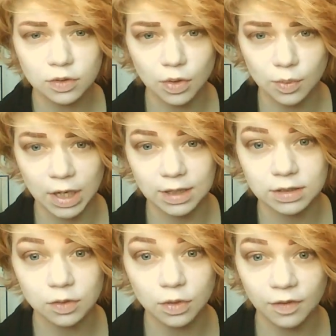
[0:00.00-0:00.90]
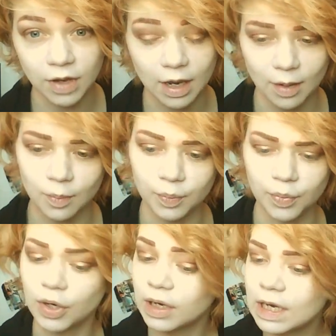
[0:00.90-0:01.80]
so it makes sort of a
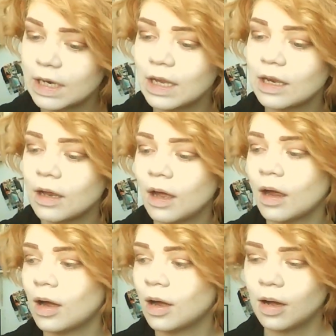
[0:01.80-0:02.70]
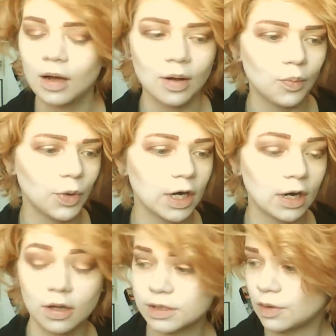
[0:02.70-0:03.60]
burgundy, but
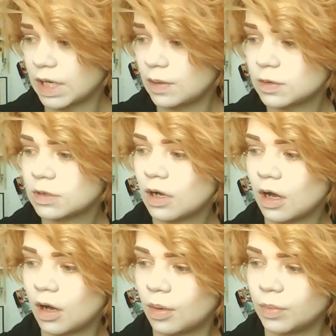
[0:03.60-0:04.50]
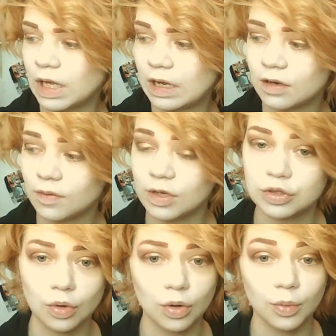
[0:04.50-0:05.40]
it also keeps the
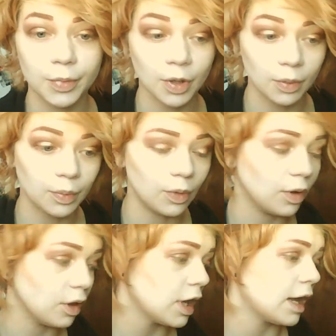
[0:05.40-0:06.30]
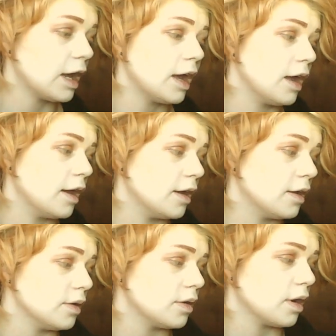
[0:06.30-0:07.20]
individual purple
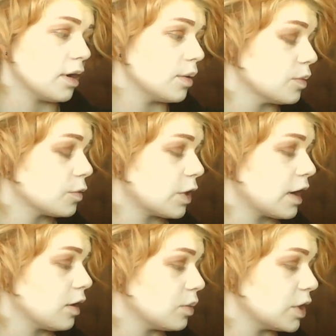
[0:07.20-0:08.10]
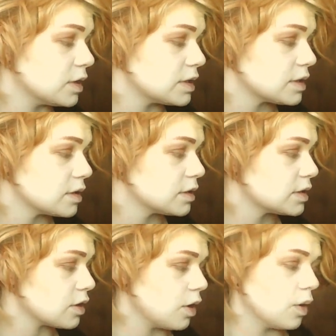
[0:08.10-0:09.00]
and red elements.
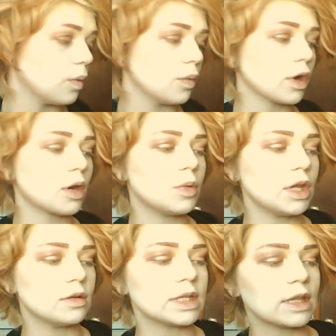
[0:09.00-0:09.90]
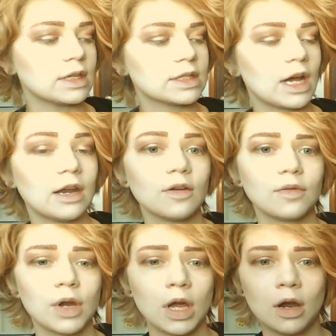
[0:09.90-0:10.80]
So we're going to be using this kind of
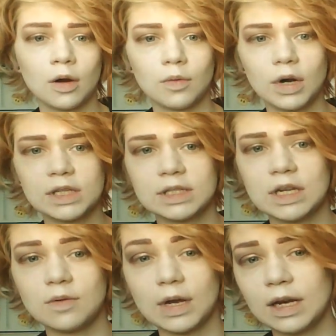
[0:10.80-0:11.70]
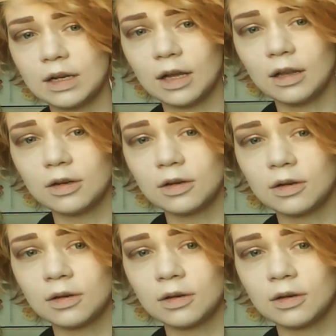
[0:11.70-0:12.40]
rusty red color